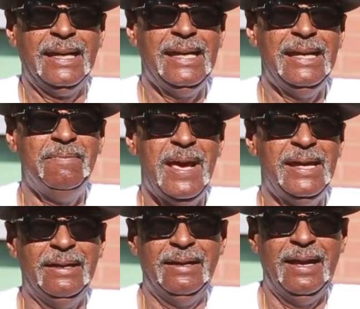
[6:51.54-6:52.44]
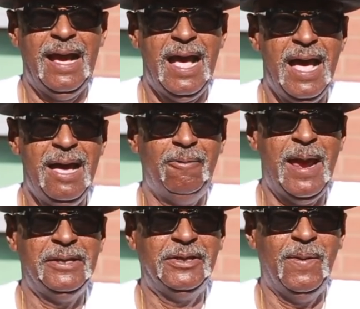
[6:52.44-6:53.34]
Inmate, I'll
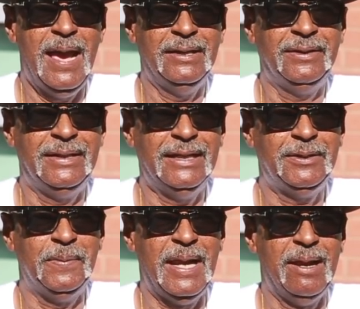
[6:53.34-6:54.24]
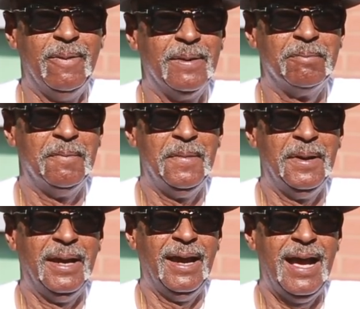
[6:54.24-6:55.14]
write your ass a disciplinary.
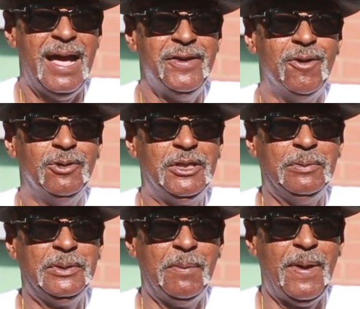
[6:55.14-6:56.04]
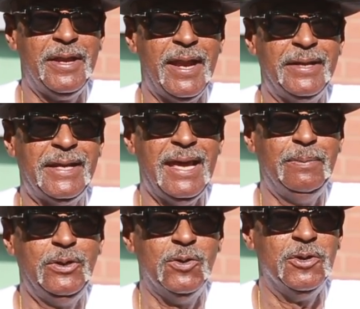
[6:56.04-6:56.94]
I know what you was up under that
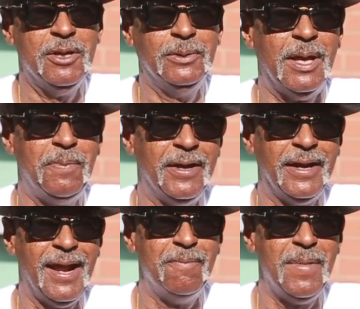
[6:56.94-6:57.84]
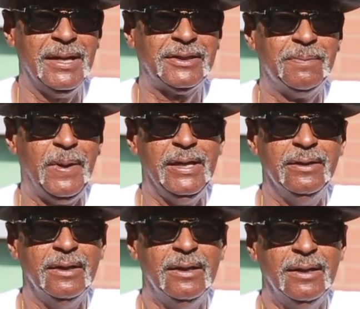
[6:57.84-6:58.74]
table doing. You was up under there masturbating.
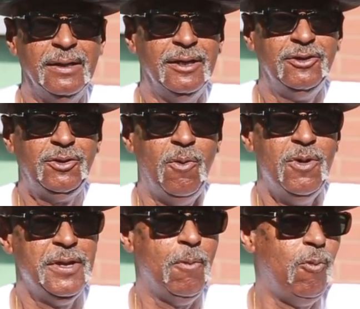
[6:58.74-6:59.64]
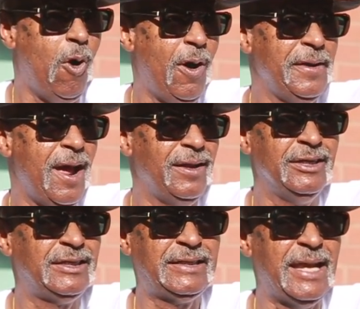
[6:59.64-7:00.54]
So the warden
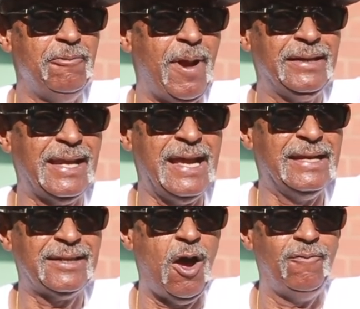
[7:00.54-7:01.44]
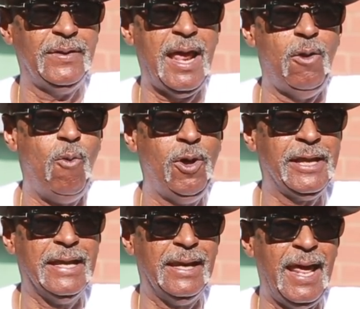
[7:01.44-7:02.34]
is sitting right there in his office. I don't want
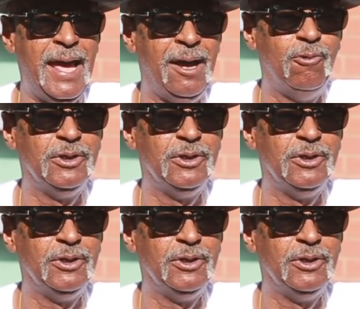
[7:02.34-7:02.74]
to get loud